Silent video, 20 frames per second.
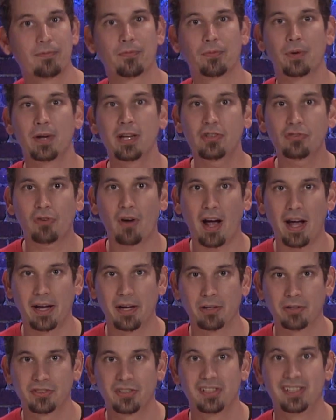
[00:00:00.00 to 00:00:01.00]
free
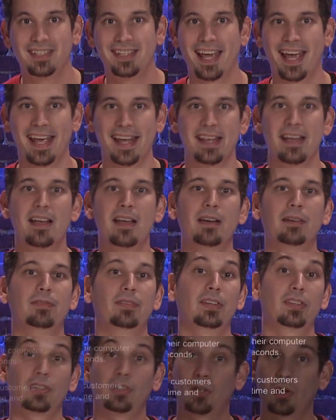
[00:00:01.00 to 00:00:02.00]
trial today visit